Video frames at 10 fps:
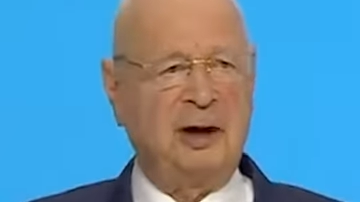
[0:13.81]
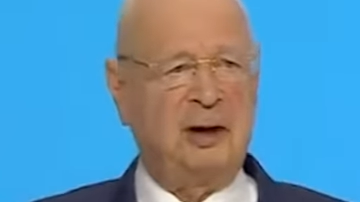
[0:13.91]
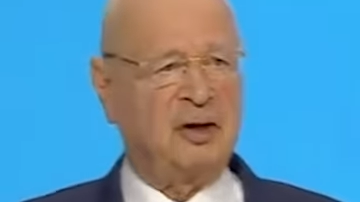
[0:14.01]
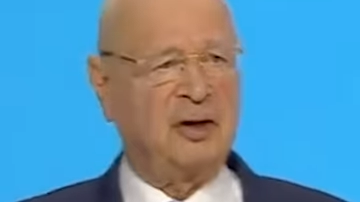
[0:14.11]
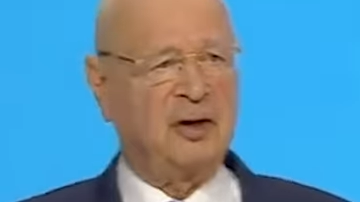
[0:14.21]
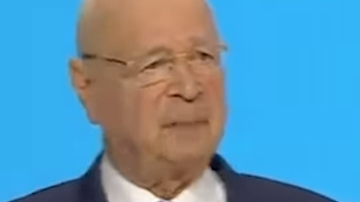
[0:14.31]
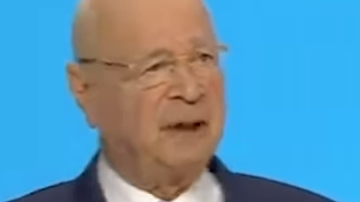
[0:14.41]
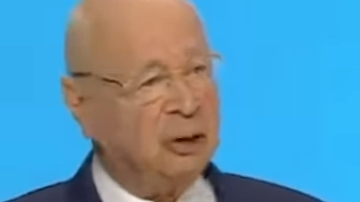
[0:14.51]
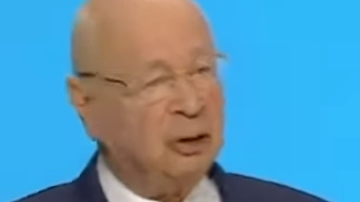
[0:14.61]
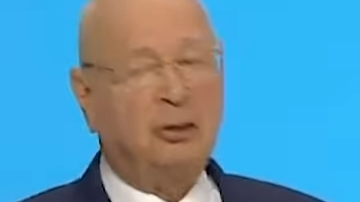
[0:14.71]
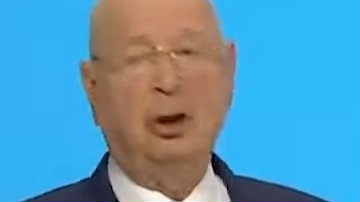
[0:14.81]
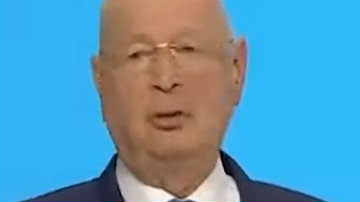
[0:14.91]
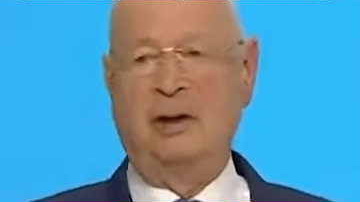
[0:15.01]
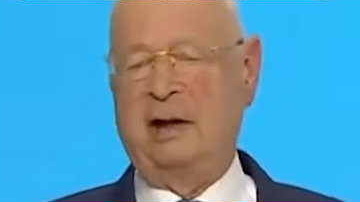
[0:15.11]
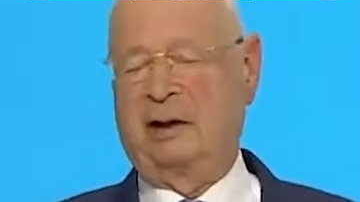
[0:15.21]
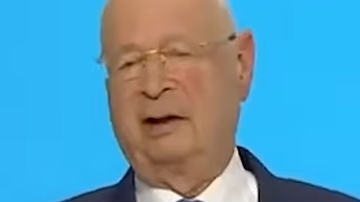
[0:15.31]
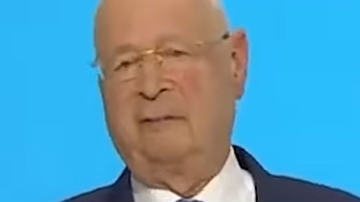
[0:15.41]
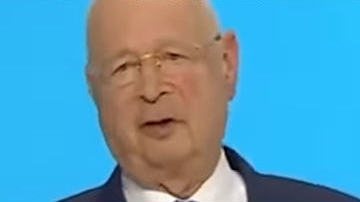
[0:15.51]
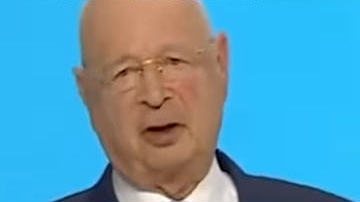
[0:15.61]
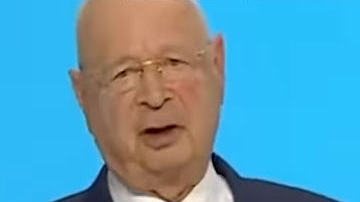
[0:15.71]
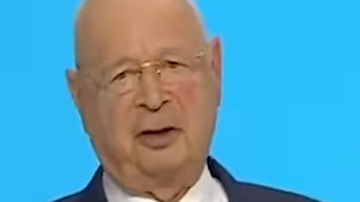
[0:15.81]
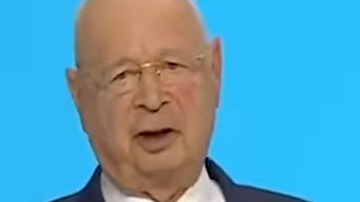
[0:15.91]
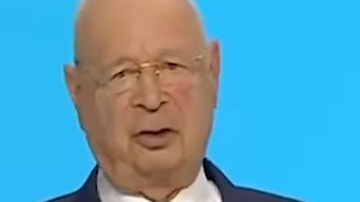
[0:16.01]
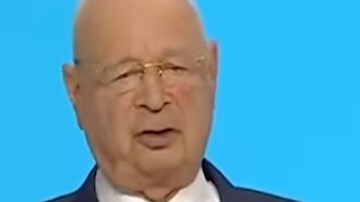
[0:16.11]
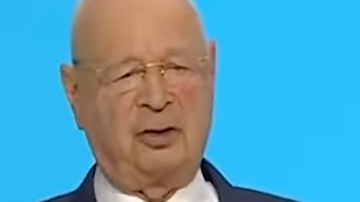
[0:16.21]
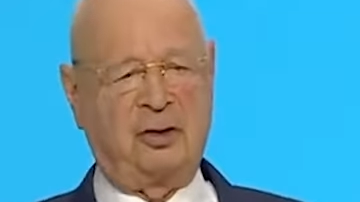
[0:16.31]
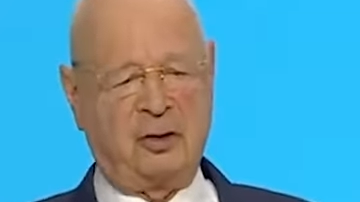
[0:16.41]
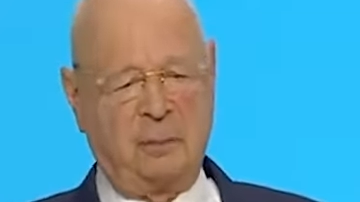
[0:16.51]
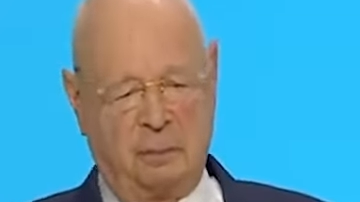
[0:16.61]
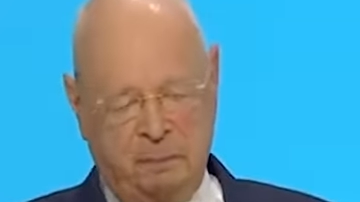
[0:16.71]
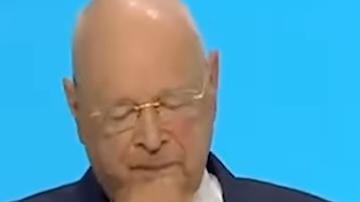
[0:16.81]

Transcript: intelligence, but not only artificial intelligence,